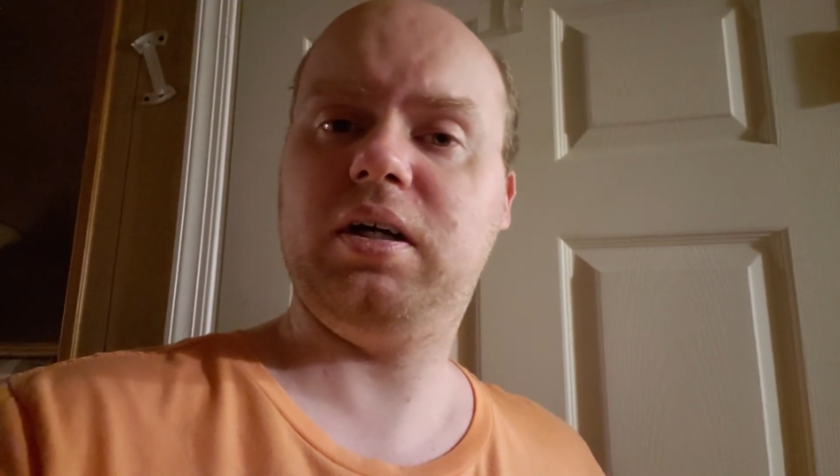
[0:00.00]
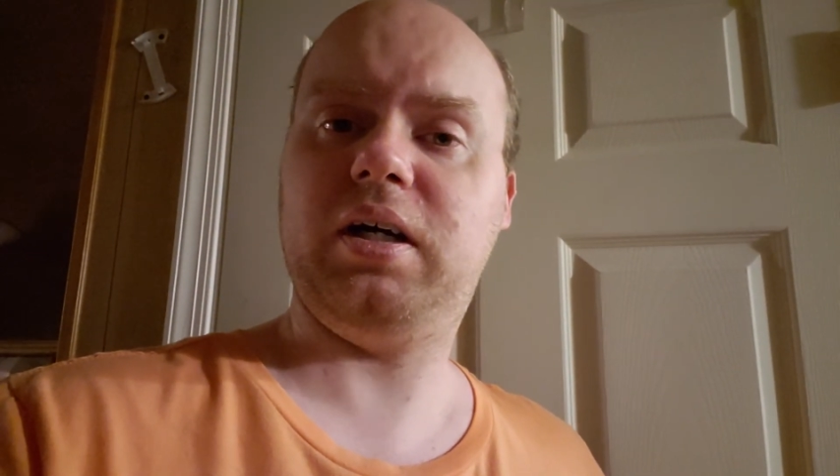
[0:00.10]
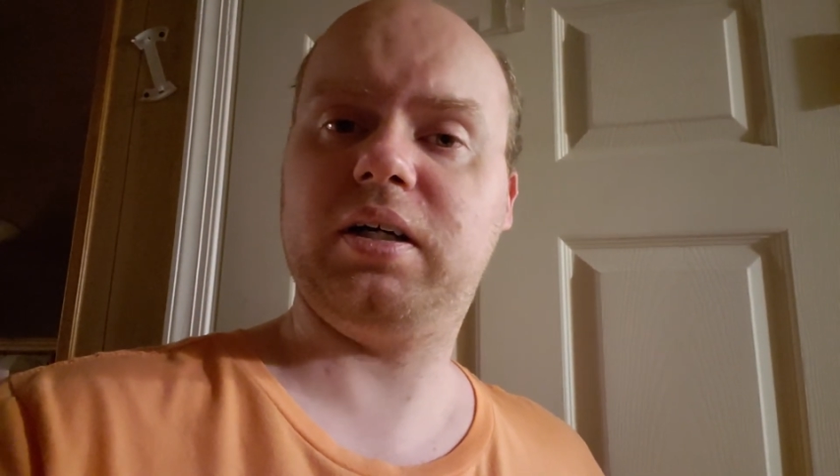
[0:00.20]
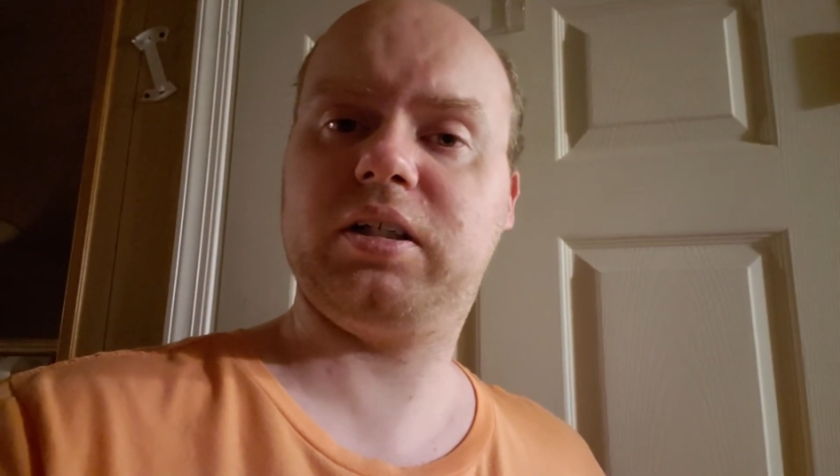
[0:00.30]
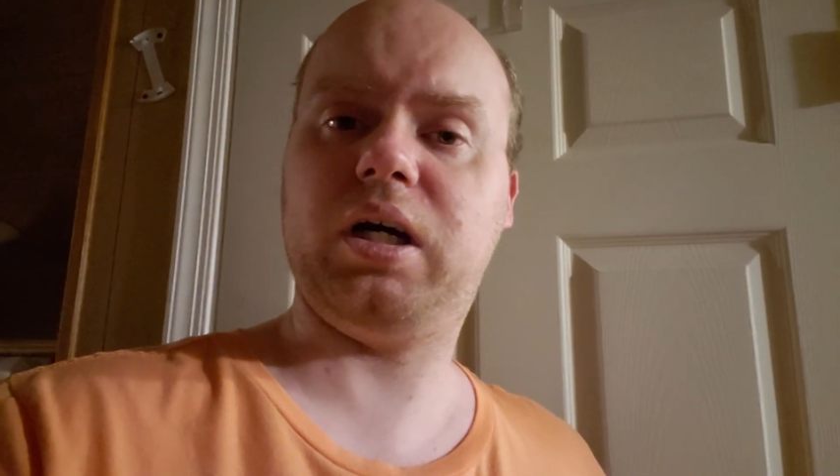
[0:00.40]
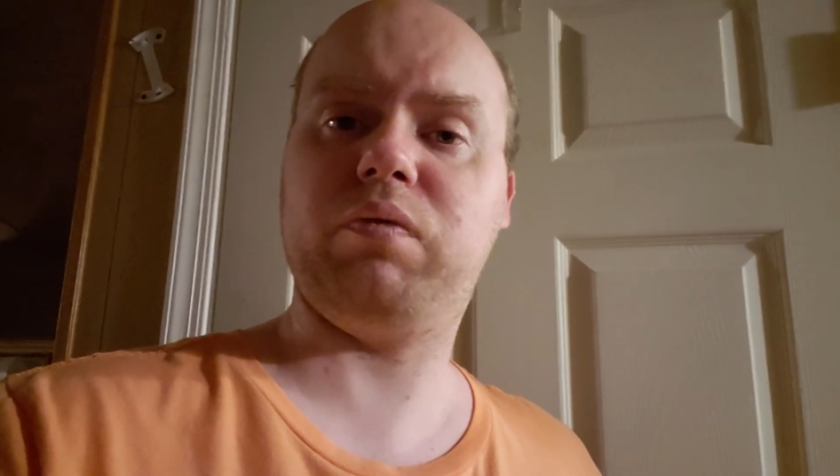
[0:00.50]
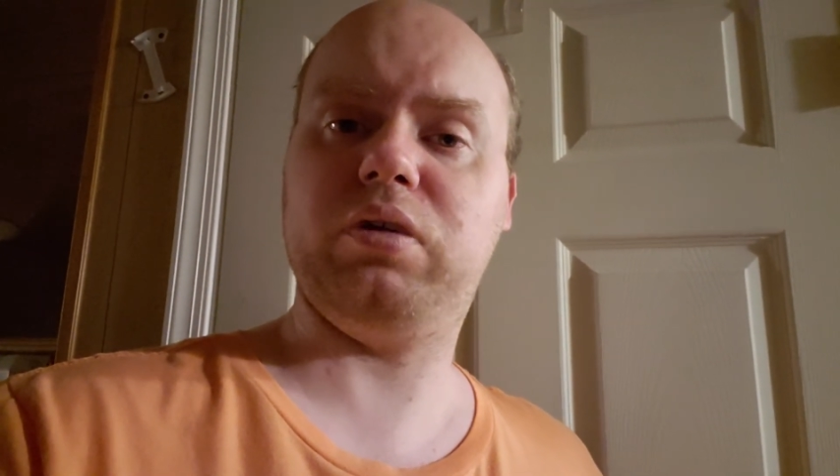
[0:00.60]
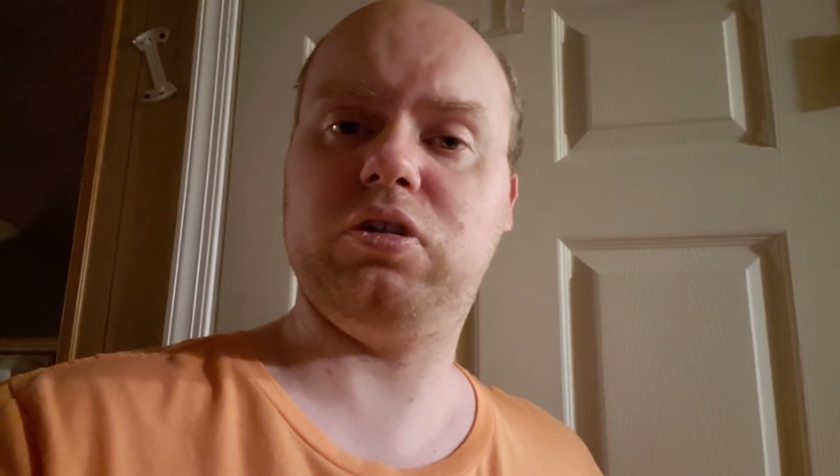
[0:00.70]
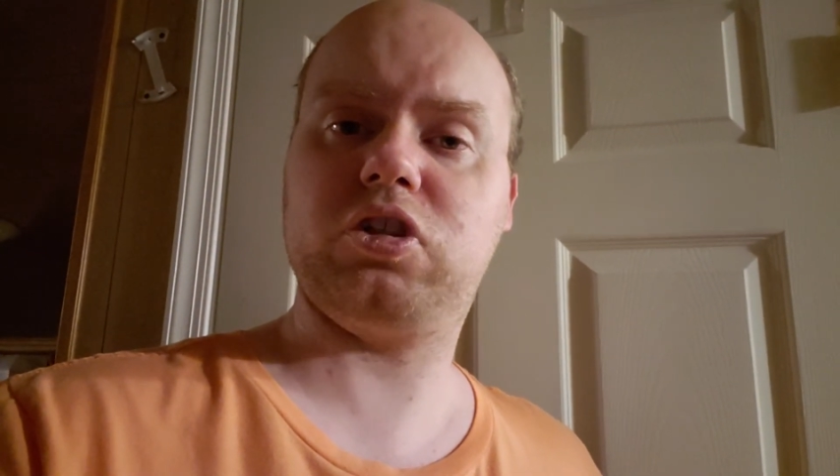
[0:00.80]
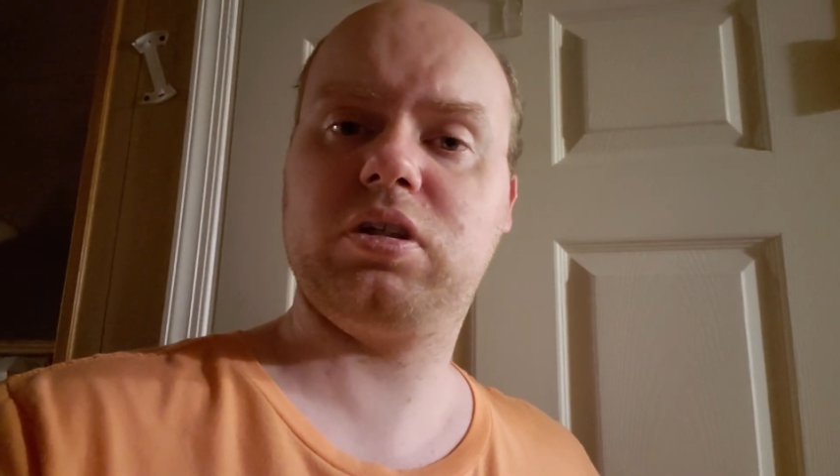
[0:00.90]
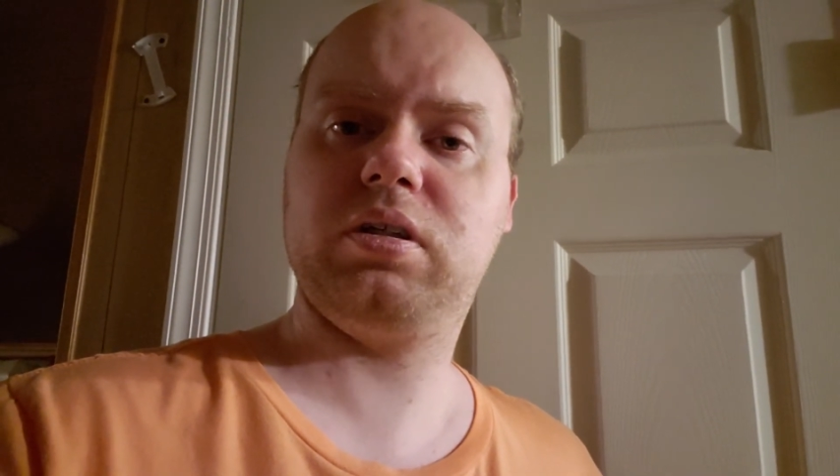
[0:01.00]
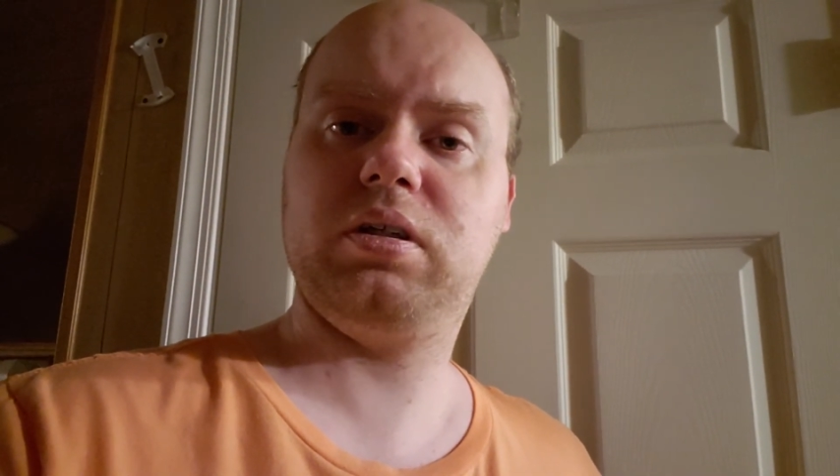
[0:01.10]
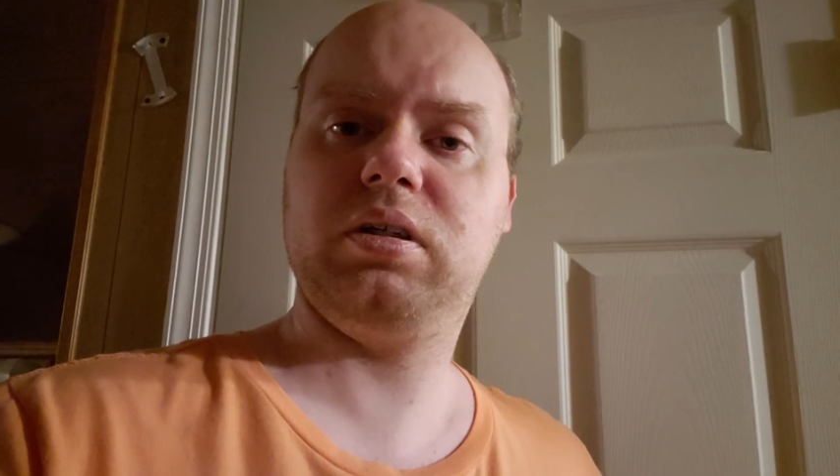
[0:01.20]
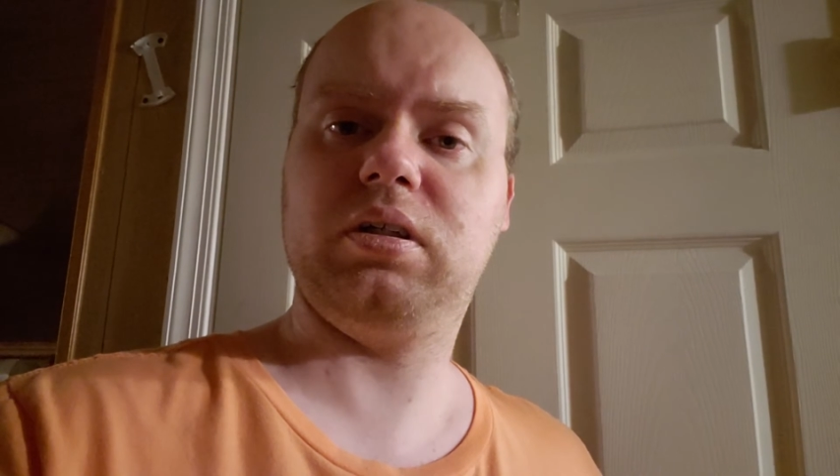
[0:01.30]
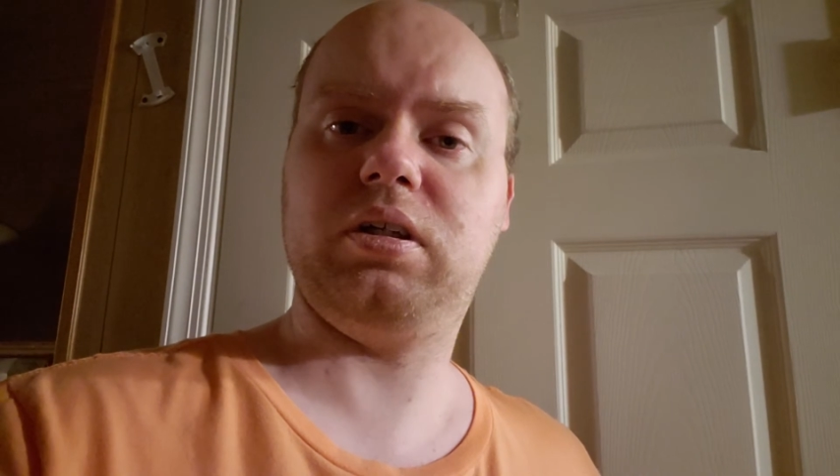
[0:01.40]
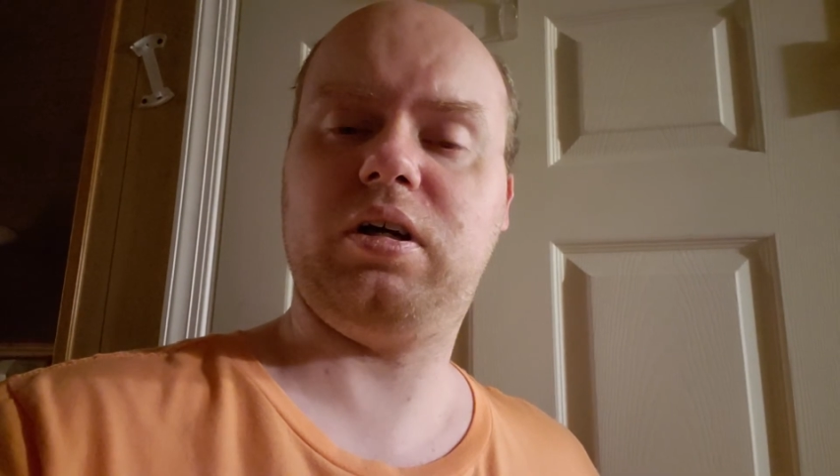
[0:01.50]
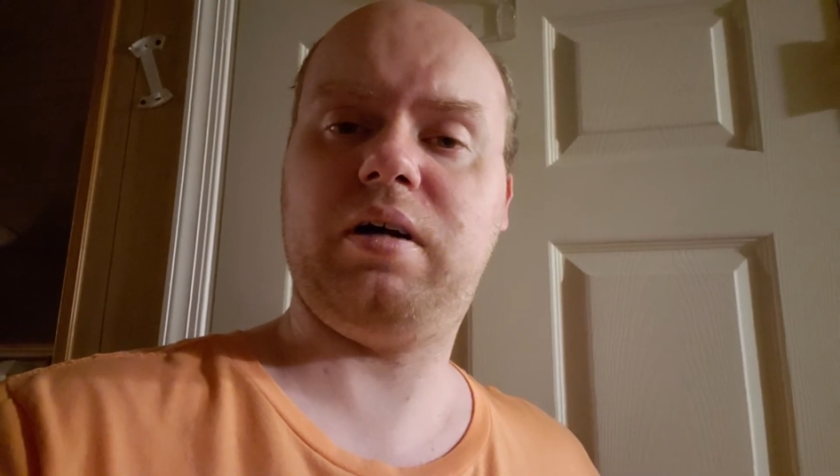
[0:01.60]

uh, coverage. You know,